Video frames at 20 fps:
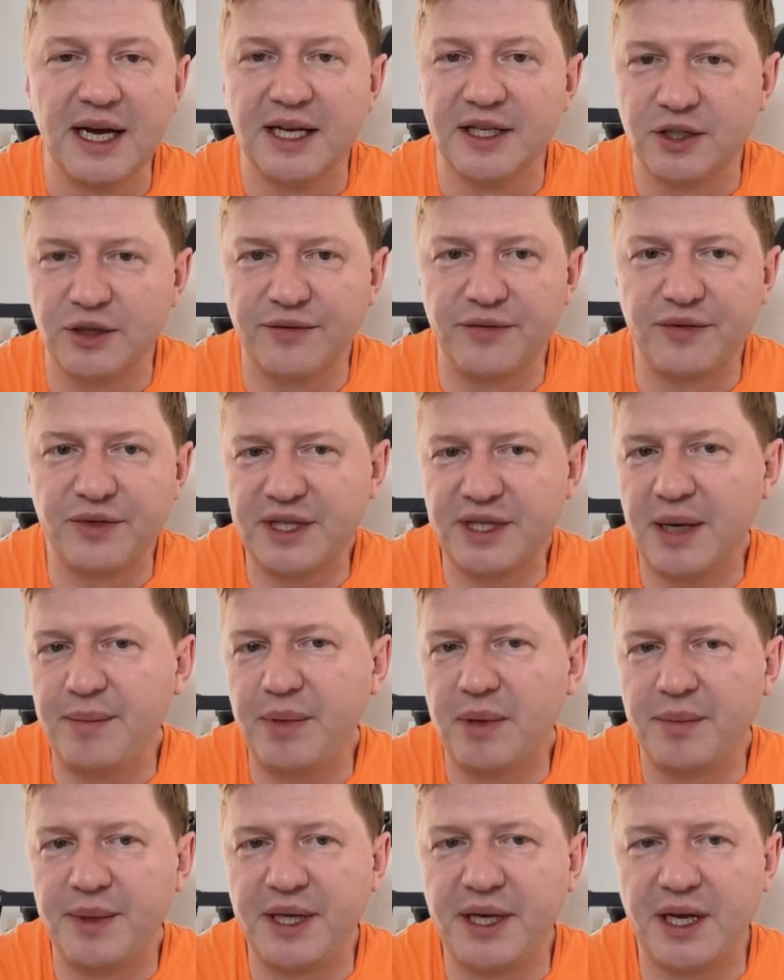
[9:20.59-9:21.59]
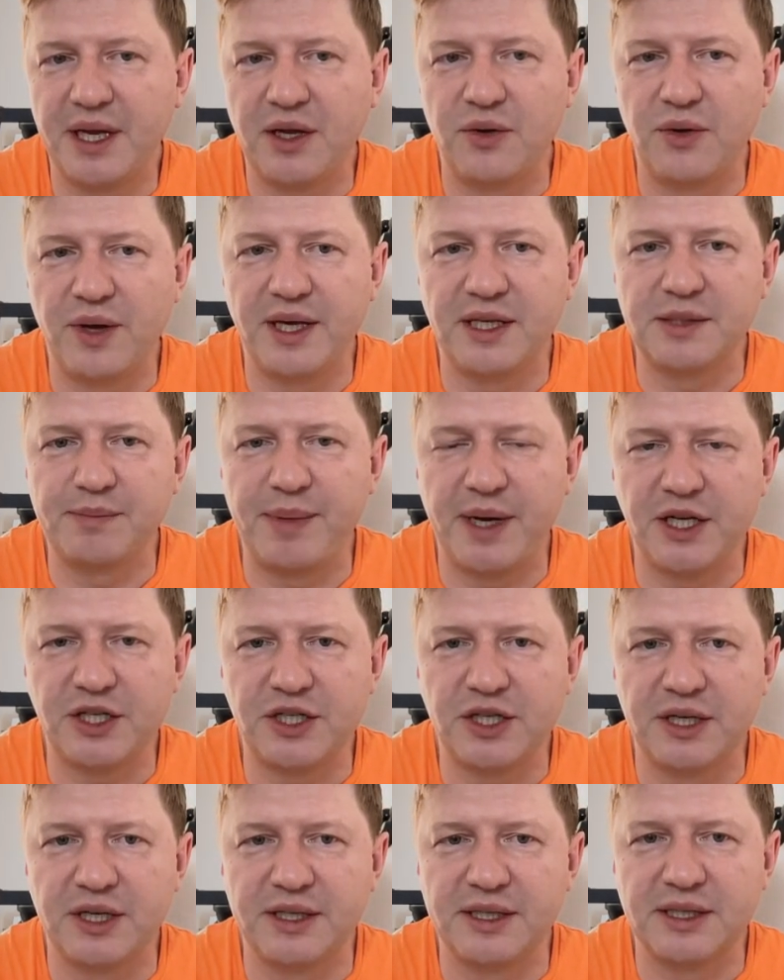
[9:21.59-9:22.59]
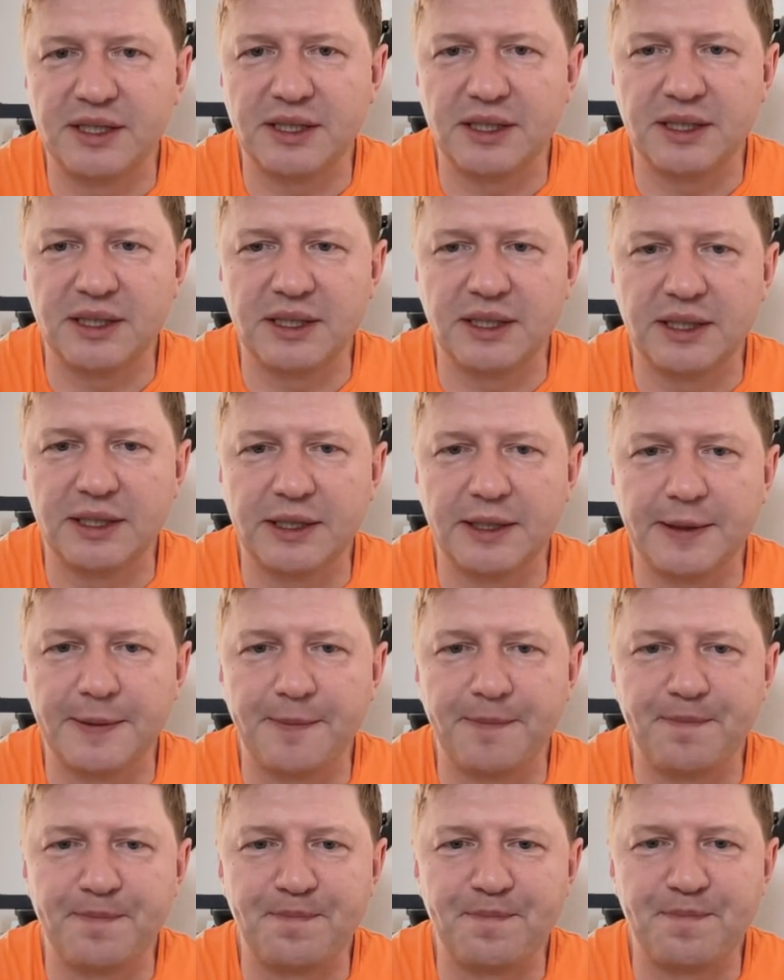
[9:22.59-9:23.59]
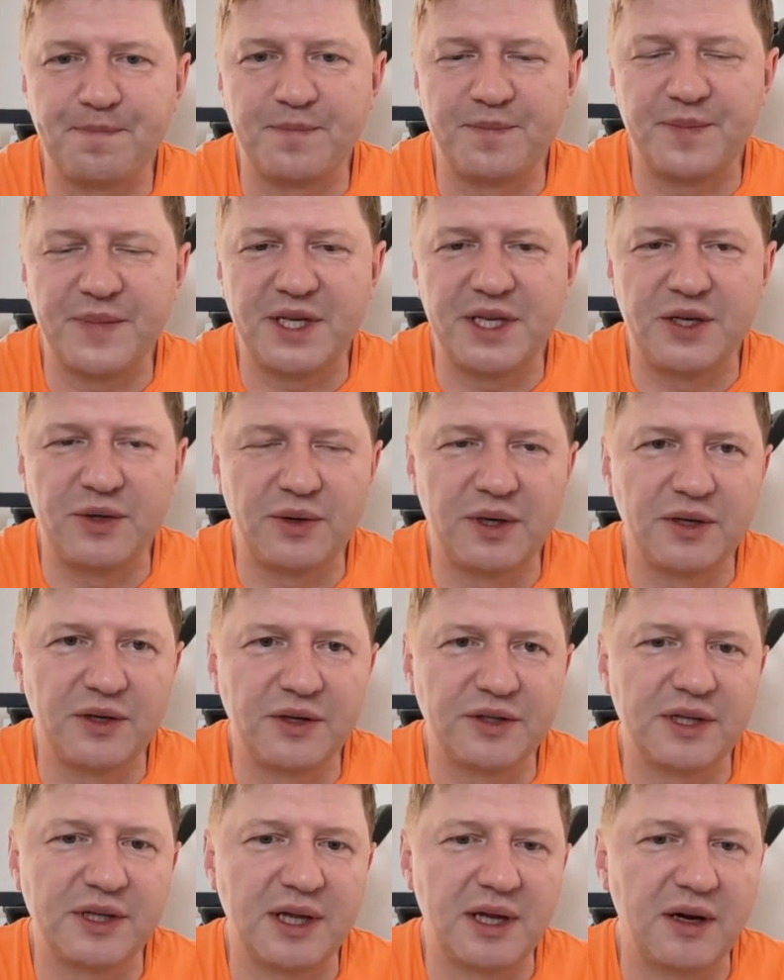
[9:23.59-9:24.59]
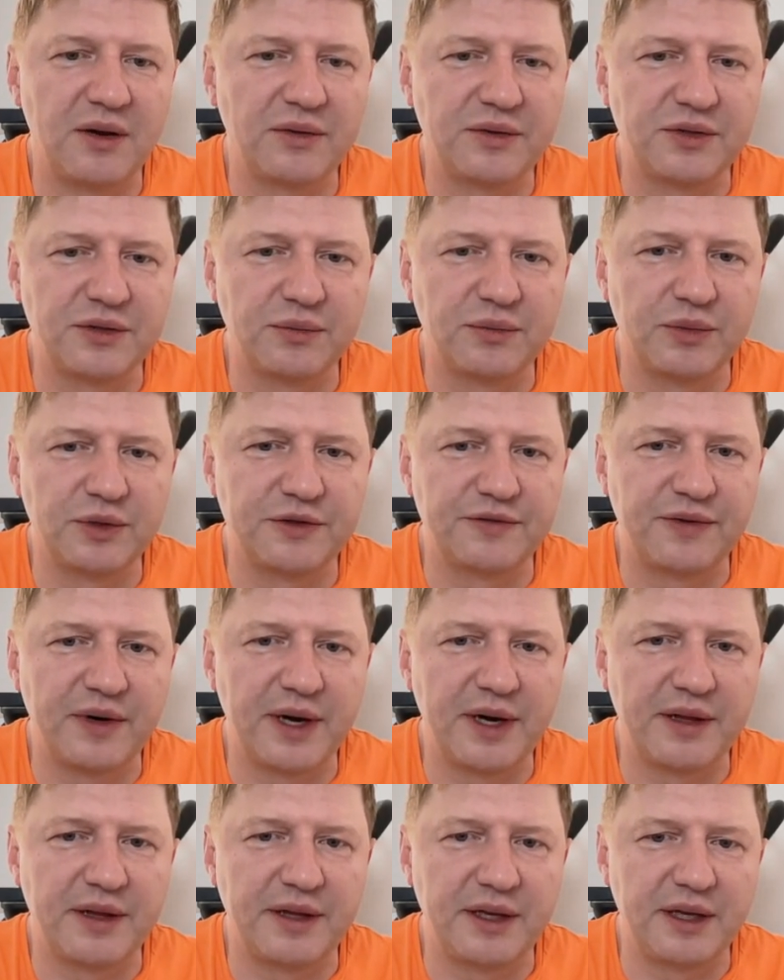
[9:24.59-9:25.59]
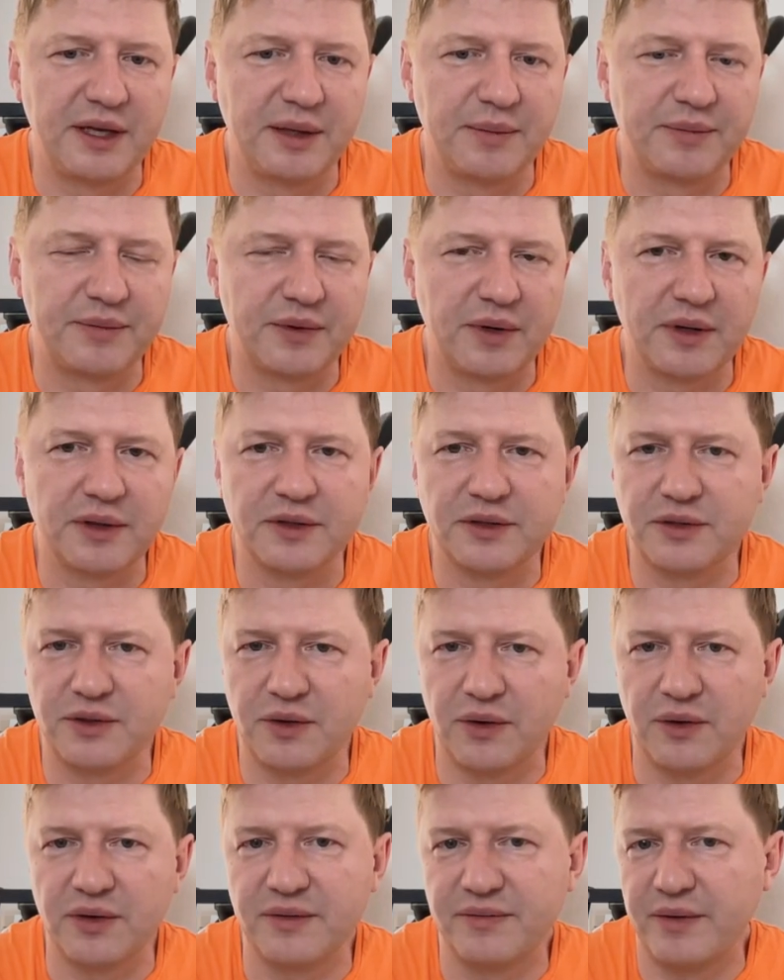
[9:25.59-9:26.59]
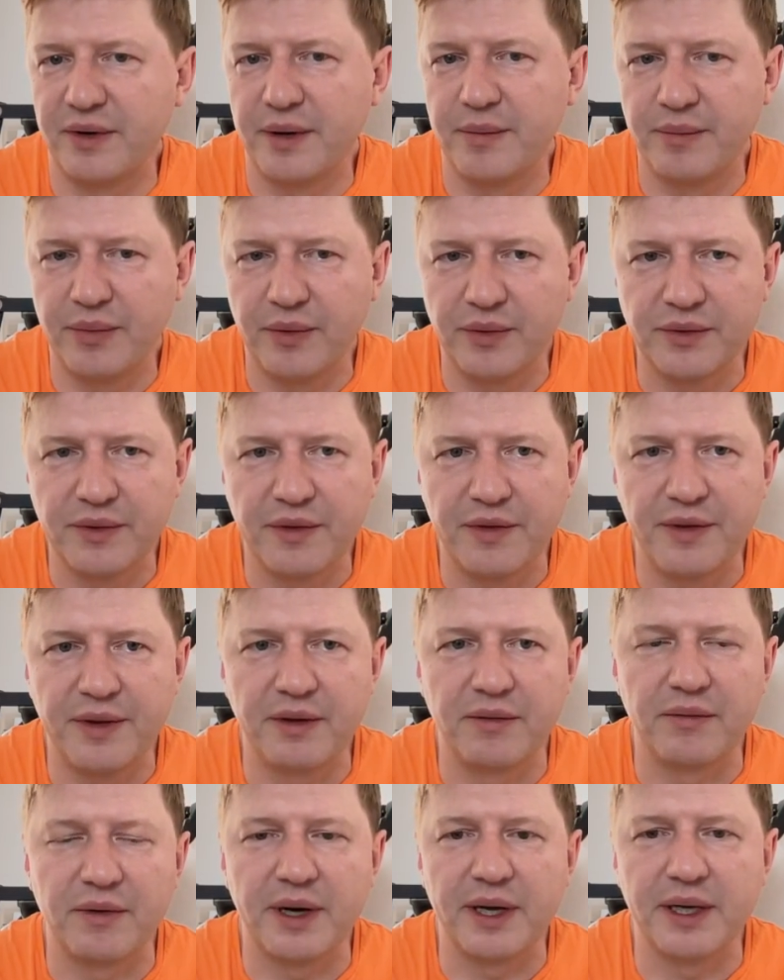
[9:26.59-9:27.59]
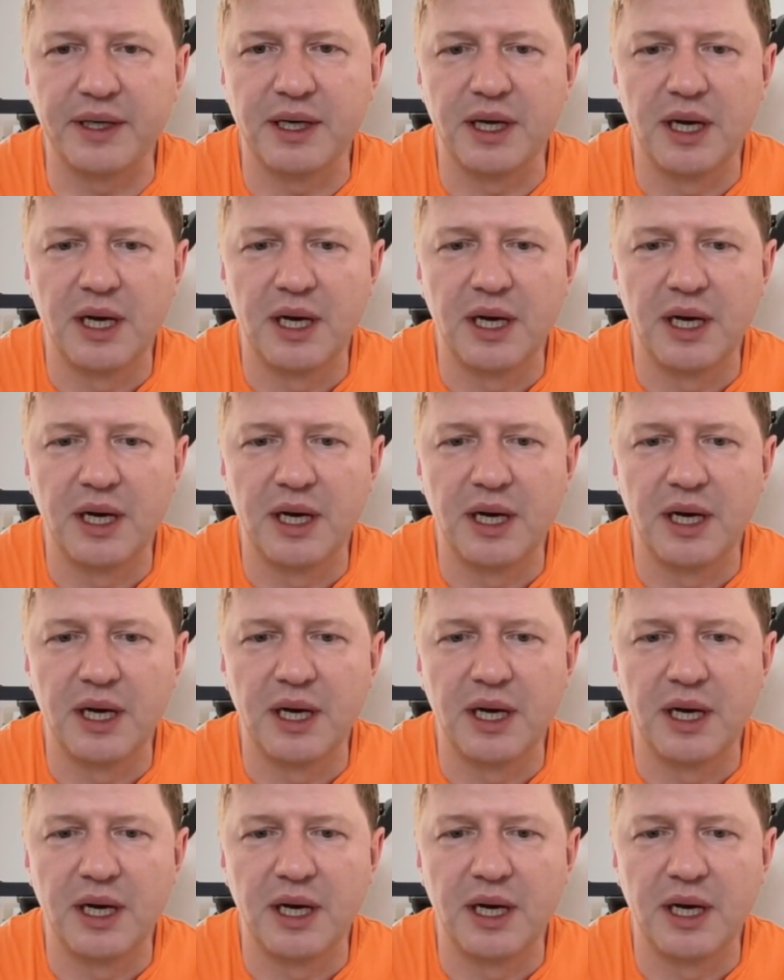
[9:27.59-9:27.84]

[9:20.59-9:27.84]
So for example, being a QA specialist, uh, you are not allowed to modify the product code, very important thing, right?